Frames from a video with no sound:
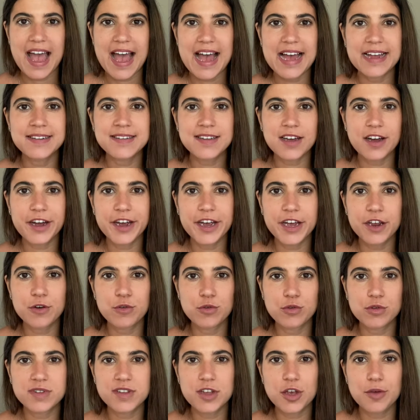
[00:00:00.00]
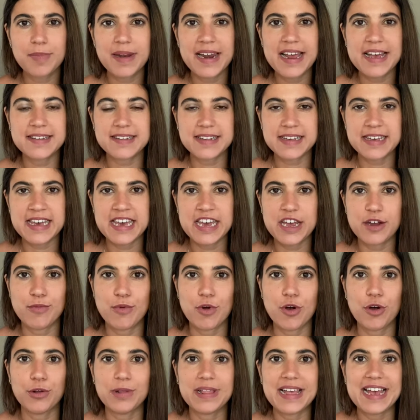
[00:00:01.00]
And iron also plays a key
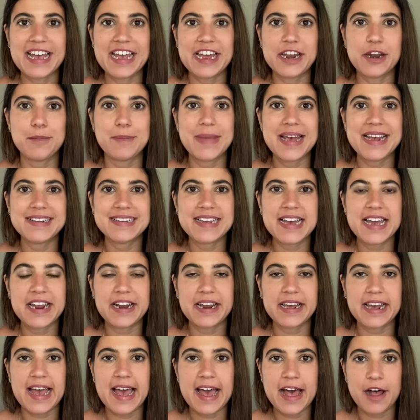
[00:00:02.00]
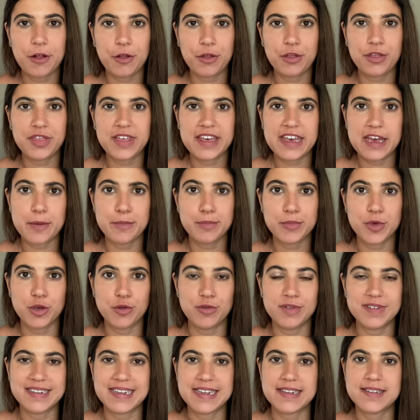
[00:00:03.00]
role in maintaining a healthy
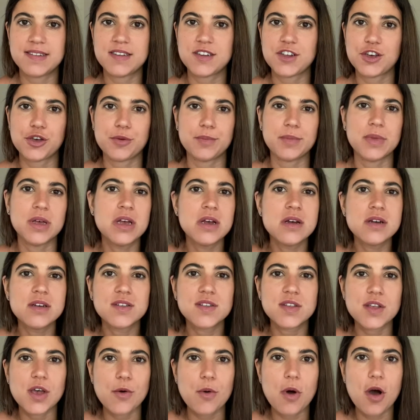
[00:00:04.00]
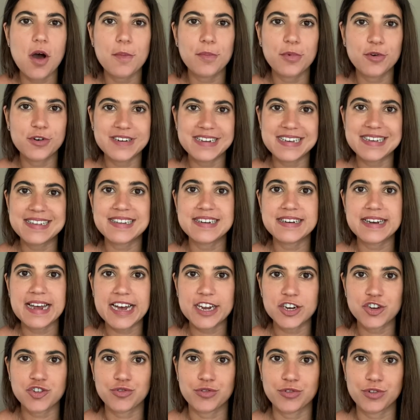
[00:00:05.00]
immune system, so our body's
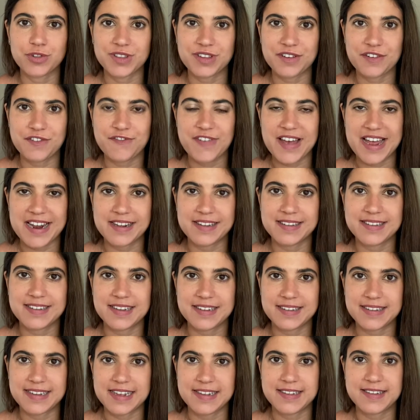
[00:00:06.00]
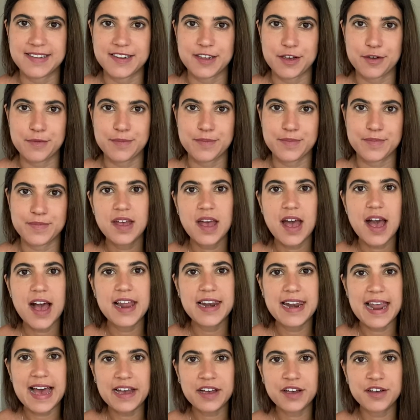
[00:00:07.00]
natural defense system. A
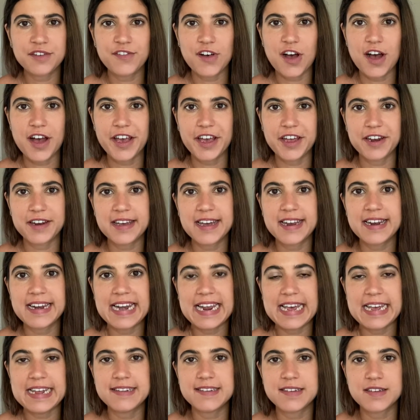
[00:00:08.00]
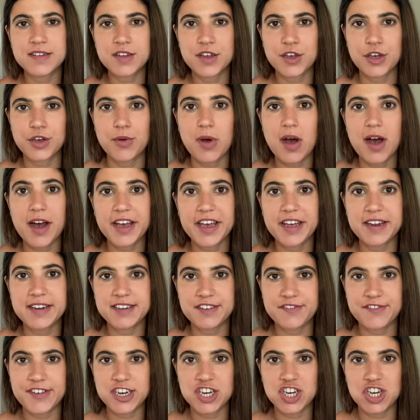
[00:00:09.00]
lack of iron can lead to iron
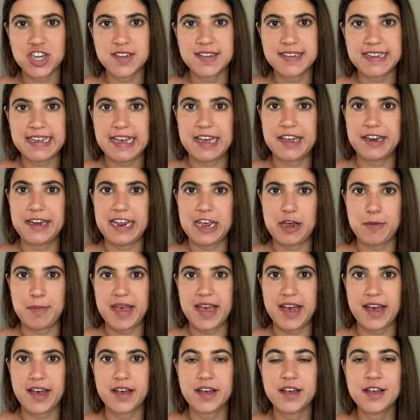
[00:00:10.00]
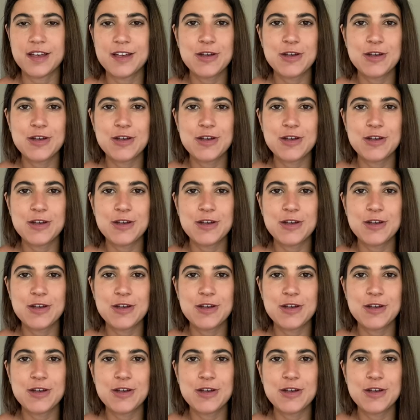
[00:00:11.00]
deficiency anemia.